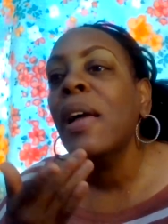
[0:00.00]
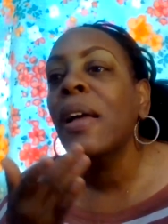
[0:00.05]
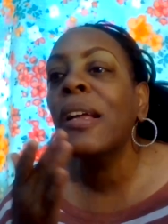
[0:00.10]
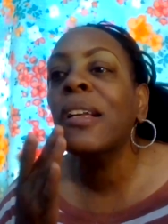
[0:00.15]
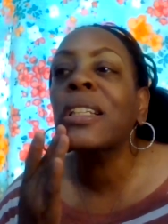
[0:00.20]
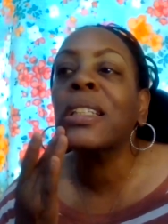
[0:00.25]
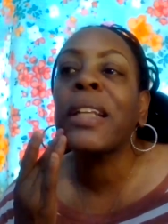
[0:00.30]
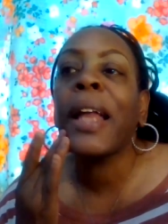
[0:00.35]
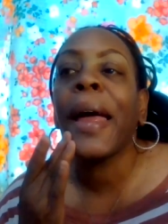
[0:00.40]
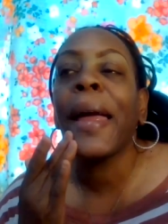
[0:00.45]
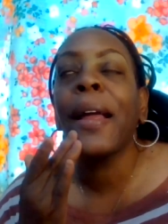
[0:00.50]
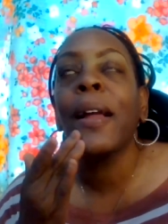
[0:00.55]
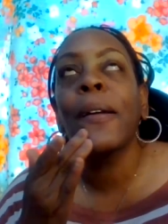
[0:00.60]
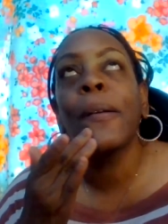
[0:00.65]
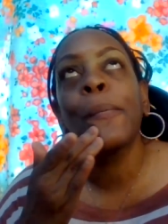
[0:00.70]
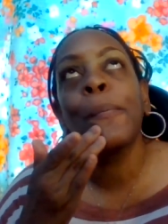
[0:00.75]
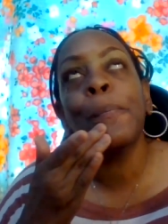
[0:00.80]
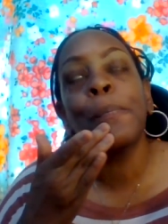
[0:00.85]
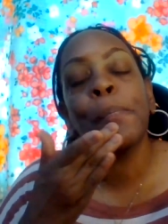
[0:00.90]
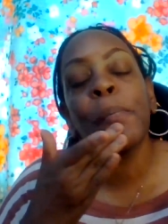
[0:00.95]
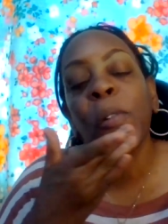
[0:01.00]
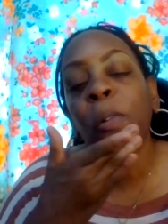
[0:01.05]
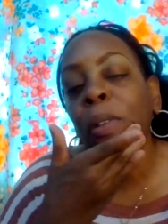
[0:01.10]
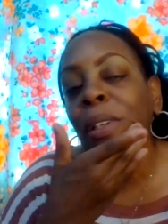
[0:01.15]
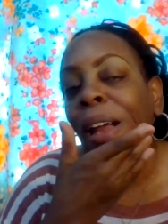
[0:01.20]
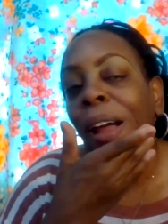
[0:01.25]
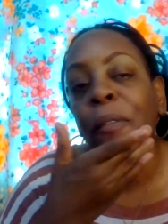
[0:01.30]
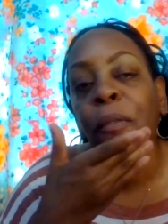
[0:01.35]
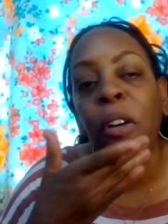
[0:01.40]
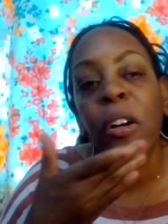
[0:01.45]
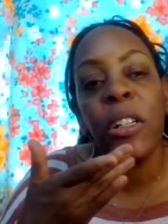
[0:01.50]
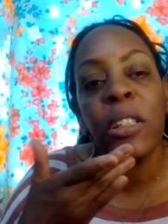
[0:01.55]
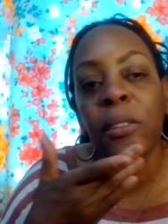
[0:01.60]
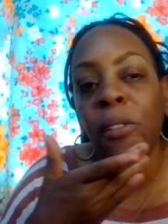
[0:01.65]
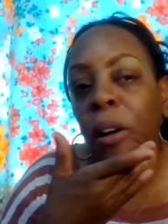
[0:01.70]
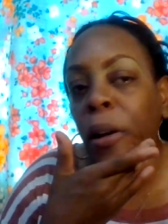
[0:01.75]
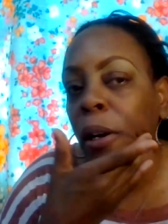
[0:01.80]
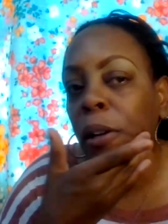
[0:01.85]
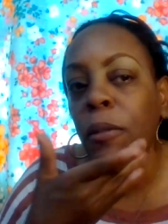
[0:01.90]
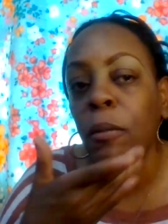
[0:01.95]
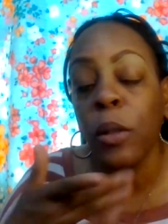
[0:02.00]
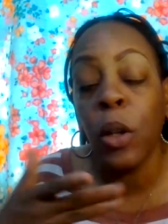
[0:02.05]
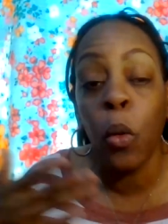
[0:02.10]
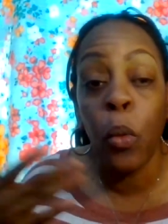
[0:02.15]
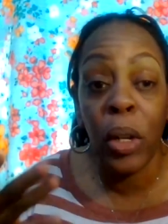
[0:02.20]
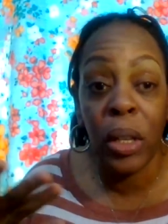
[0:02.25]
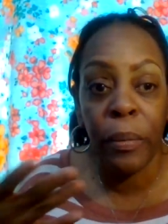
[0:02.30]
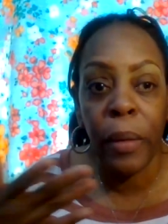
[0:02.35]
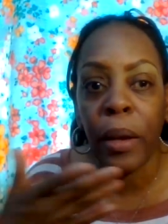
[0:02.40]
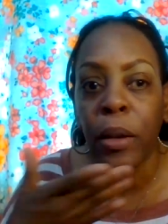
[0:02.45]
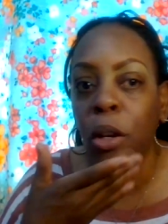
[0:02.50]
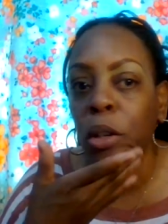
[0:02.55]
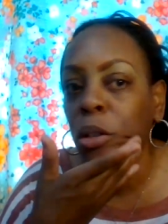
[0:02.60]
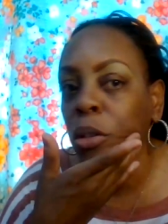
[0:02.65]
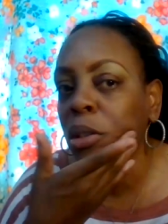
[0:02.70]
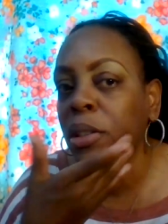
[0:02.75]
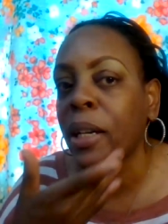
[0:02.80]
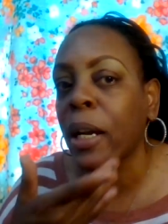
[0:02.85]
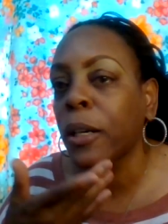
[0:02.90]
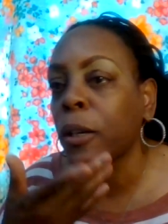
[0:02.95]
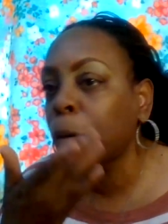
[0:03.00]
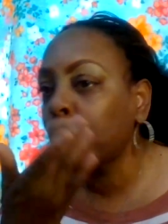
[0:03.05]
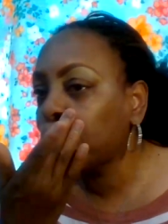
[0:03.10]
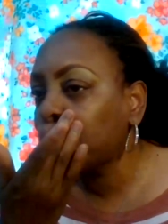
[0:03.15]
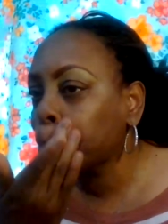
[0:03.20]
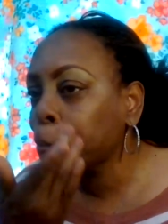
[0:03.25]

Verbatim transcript: is like when I first started with my YouTube channel